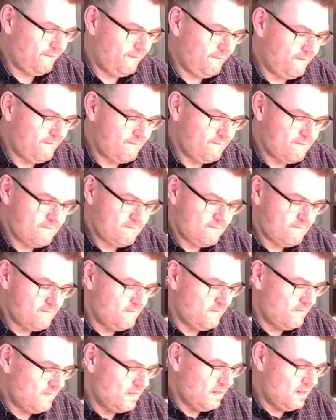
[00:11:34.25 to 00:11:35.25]

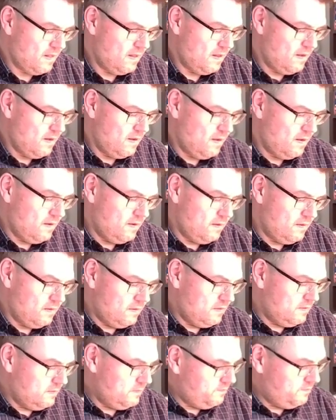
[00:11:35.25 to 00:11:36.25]

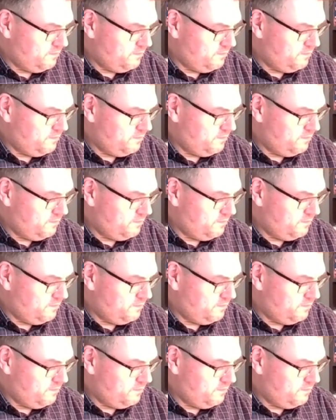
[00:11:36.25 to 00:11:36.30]
Nobody speaks.